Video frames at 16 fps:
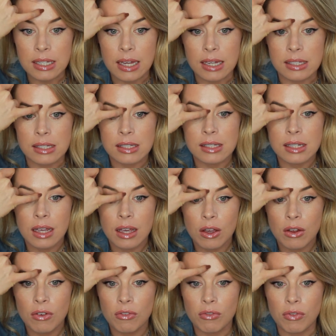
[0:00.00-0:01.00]
this
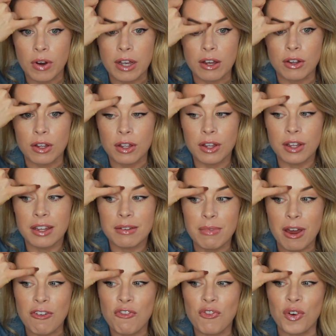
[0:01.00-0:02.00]
wrinkle in
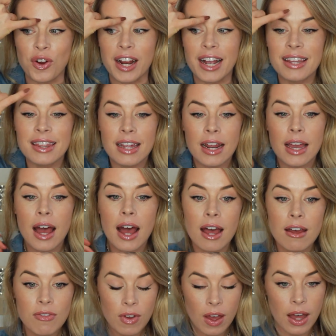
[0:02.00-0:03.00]
my forehead that I
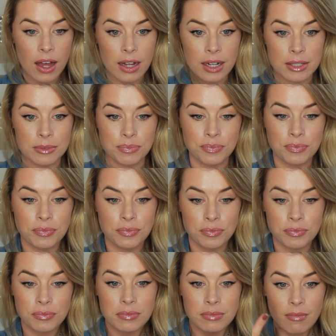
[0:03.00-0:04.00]
have,
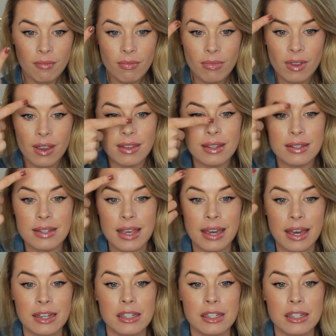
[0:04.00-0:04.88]
this like